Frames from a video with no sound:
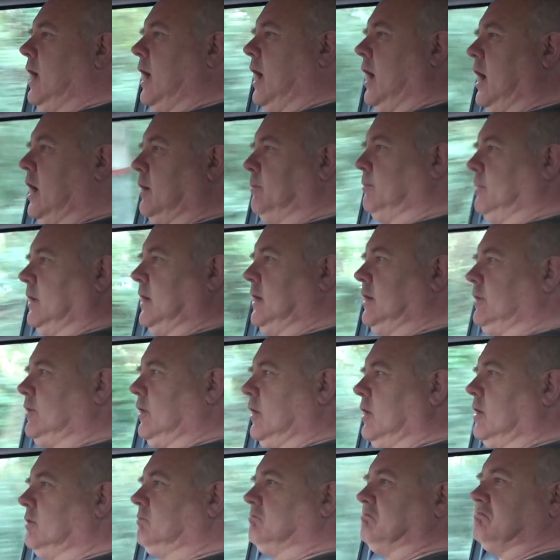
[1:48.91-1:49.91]

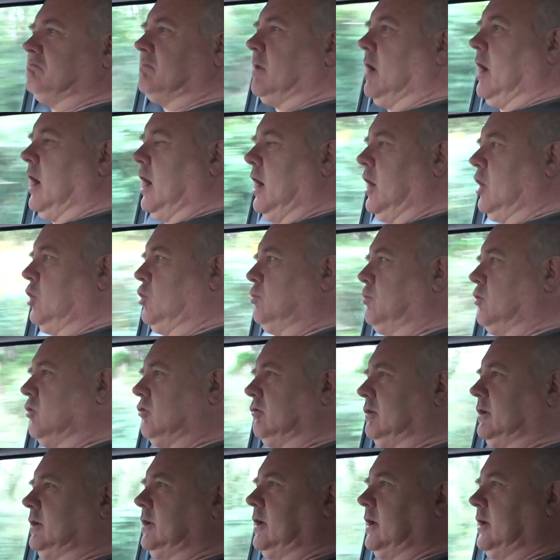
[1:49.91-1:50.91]
either at home
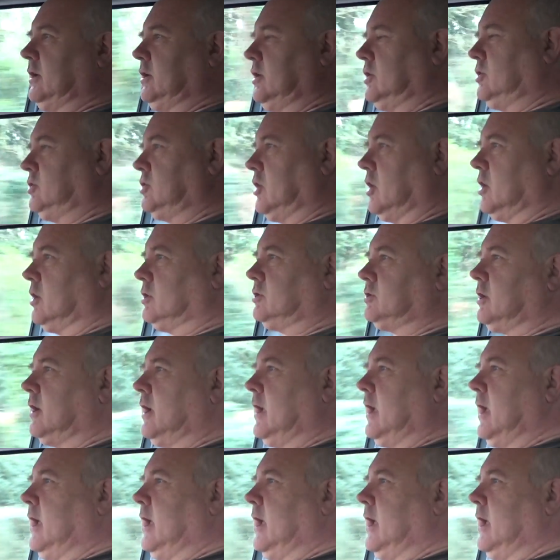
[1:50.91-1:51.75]
or in your church.